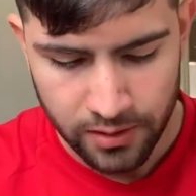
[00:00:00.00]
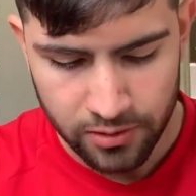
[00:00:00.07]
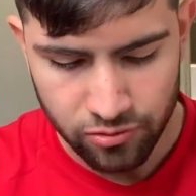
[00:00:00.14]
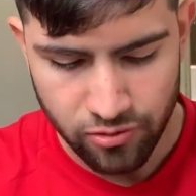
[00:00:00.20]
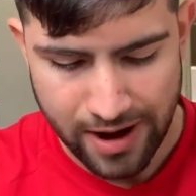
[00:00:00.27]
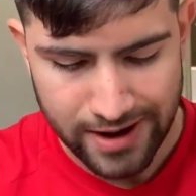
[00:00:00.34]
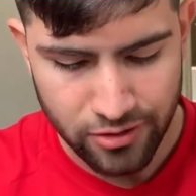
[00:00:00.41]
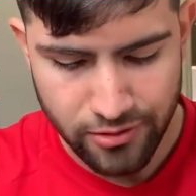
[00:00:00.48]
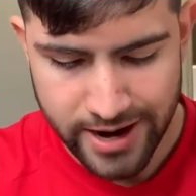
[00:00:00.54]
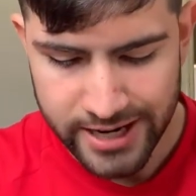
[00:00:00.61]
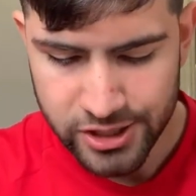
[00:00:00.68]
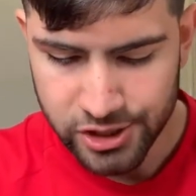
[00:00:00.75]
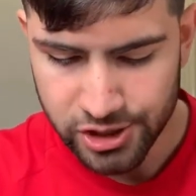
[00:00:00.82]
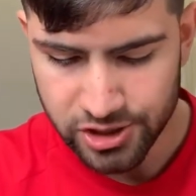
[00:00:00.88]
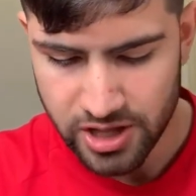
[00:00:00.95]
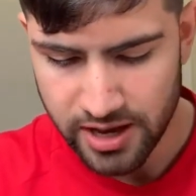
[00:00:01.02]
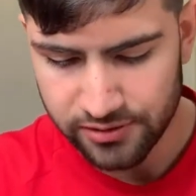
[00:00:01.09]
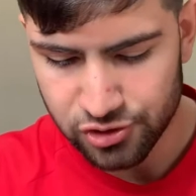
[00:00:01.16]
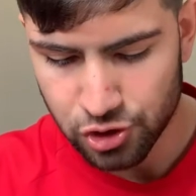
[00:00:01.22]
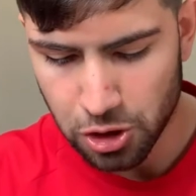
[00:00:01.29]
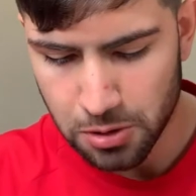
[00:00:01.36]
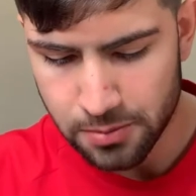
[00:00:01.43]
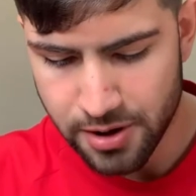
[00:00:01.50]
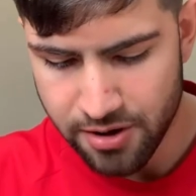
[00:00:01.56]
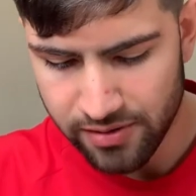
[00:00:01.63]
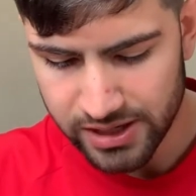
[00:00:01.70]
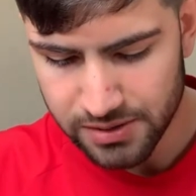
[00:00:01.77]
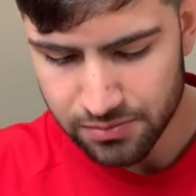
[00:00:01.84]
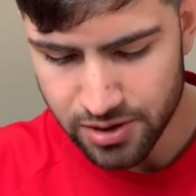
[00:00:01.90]
Red Rages. They have strawberry,
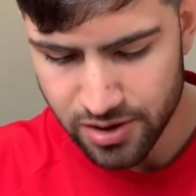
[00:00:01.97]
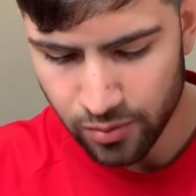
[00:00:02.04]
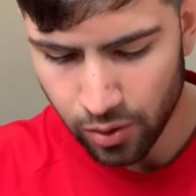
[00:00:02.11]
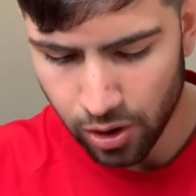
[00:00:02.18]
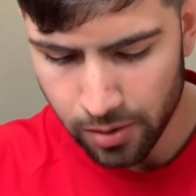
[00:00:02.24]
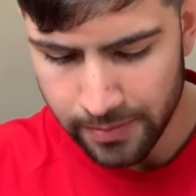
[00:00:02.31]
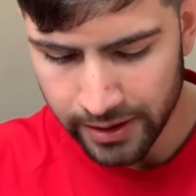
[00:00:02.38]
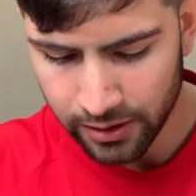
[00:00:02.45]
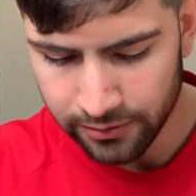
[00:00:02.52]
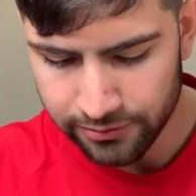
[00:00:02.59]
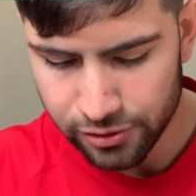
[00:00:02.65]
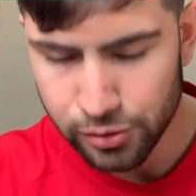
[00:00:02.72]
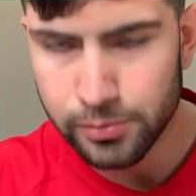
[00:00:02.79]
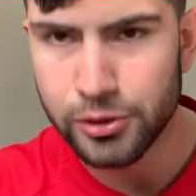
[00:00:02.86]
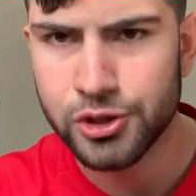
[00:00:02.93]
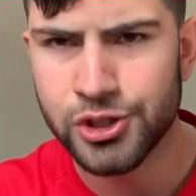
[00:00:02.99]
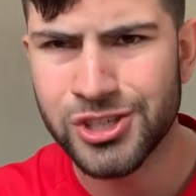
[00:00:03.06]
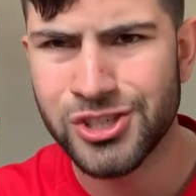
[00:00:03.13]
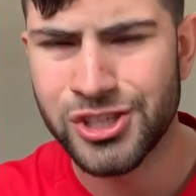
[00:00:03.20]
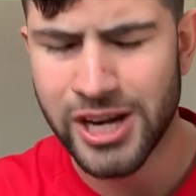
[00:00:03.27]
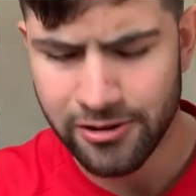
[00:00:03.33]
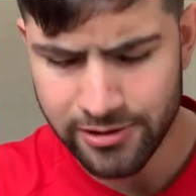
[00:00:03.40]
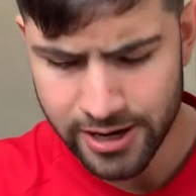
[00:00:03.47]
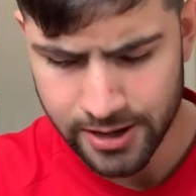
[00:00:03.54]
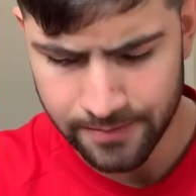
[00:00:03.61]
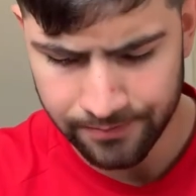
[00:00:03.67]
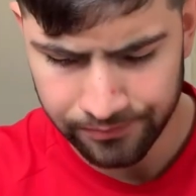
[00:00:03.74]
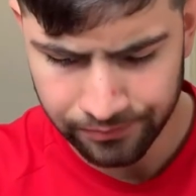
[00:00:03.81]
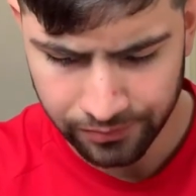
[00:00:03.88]
raspberry, watermelon, fruit punch and cherry.
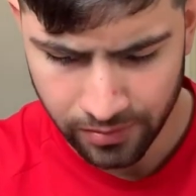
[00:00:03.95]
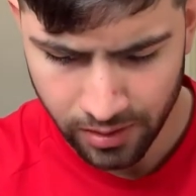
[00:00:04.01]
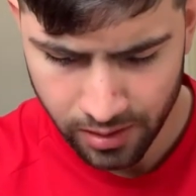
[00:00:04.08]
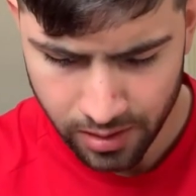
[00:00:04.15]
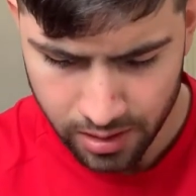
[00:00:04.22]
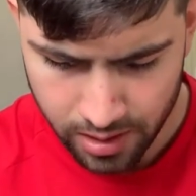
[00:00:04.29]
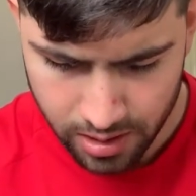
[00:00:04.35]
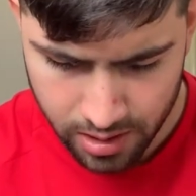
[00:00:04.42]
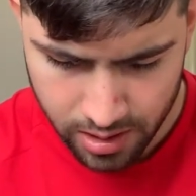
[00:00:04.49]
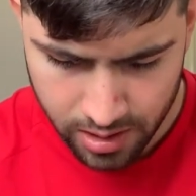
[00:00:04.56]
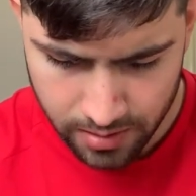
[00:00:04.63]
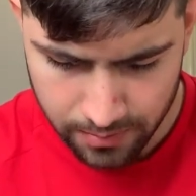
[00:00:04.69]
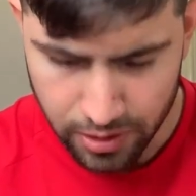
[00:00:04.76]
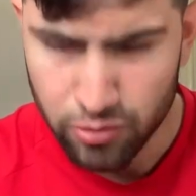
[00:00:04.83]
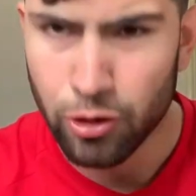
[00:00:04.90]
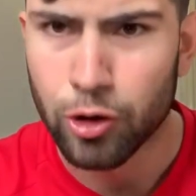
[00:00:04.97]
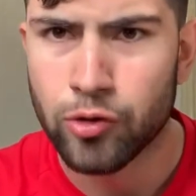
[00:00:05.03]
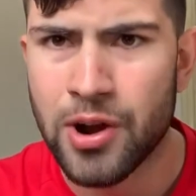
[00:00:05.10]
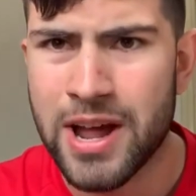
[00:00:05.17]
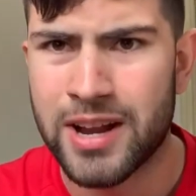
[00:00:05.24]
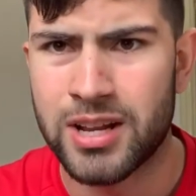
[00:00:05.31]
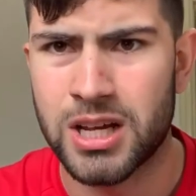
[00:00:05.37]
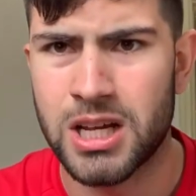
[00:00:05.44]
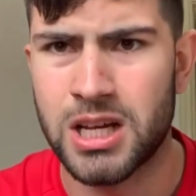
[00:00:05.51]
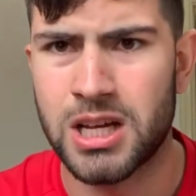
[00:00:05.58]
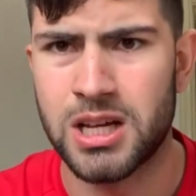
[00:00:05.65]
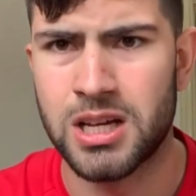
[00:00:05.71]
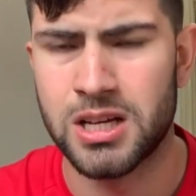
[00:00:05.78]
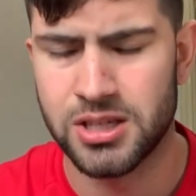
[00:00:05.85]
But they're all red.
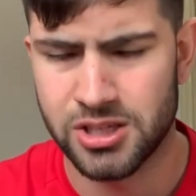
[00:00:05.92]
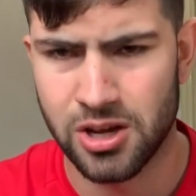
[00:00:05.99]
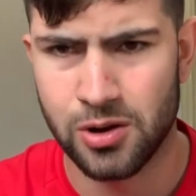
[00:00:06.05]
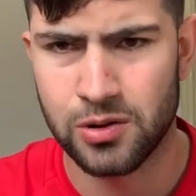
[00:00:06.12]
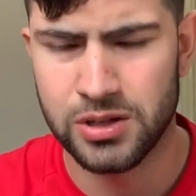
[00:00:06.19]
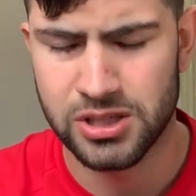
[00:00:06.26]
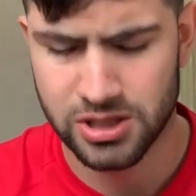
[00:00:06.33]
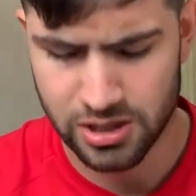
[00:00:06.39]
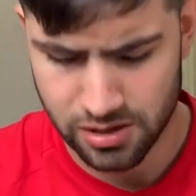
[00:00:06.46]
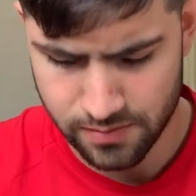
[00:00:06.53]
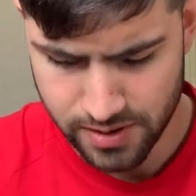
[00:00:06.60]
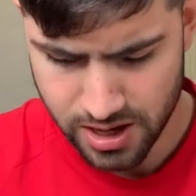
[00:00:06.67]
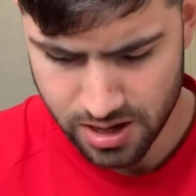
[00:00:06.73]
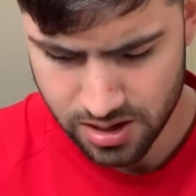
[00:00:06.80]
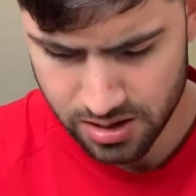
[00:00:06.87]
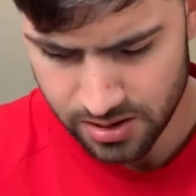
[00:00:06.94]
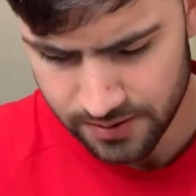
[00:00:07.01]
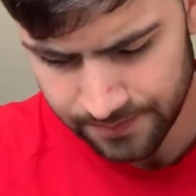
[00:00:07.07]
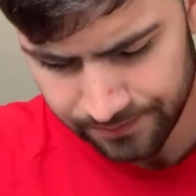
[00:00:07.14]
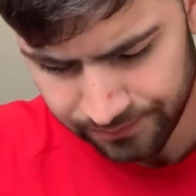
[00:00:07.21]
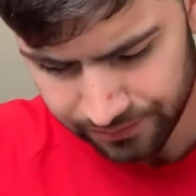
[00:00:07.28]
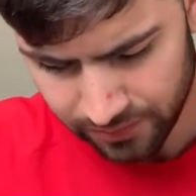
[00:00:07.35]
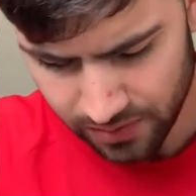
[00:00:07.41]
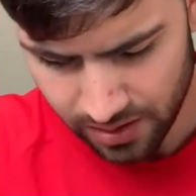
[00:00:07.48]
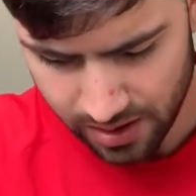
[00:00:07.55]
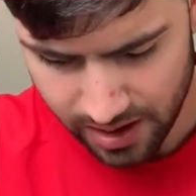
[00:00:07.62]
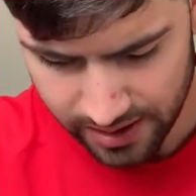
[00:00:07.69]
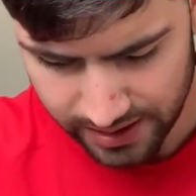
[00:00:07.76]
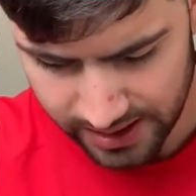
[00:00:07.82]
So it's going to be
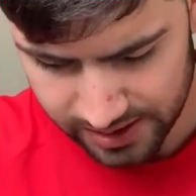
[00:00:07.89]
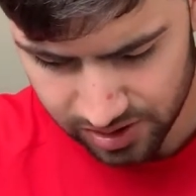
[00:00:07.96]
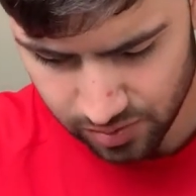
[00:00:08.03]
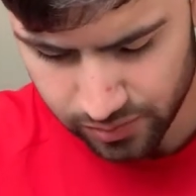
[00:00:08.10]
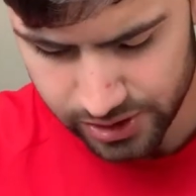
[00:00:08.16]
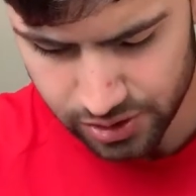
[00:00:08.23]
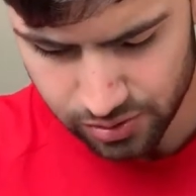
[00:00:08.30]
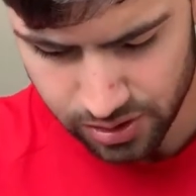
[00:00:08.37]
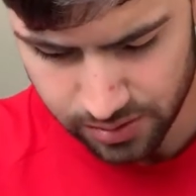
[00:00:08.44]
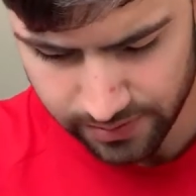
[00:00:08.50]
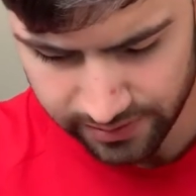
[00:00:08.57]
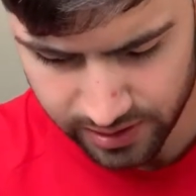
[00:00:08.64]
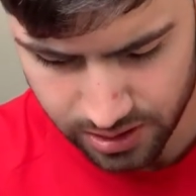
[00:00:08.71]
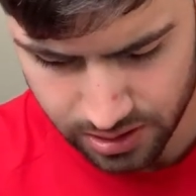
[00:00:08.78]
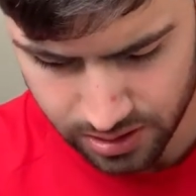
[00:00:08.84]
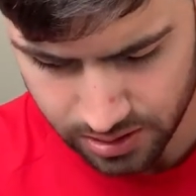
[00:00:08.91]
a guess on which one I'm in.